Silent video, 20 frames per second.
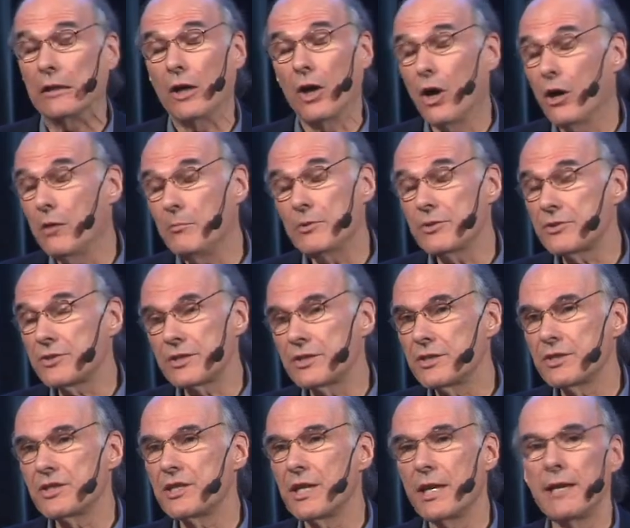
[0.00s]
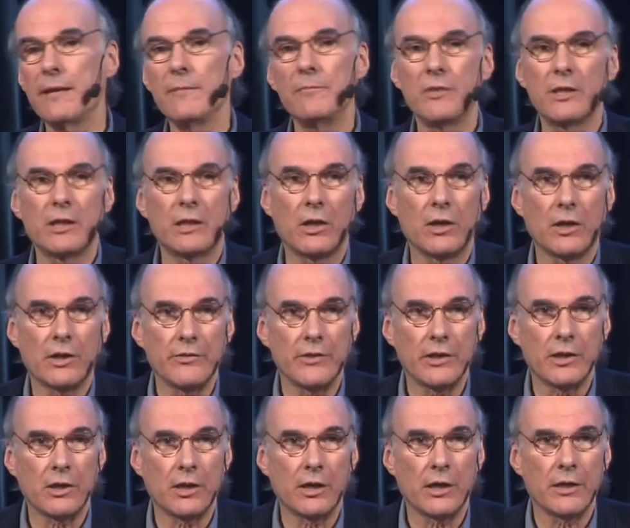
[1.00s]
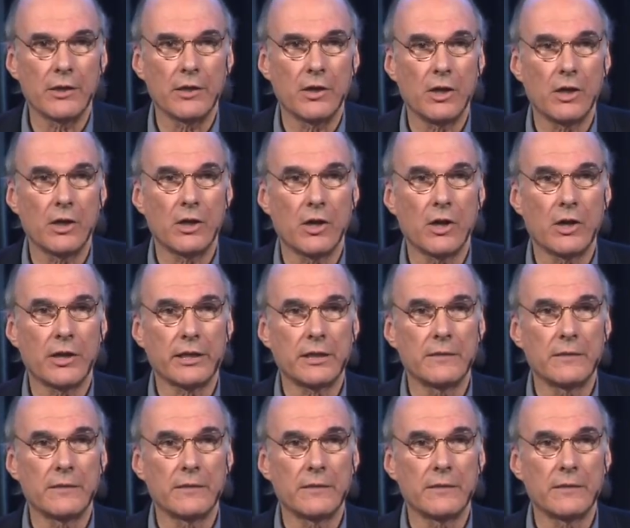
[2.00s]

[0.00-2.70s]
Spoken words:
almost the same that our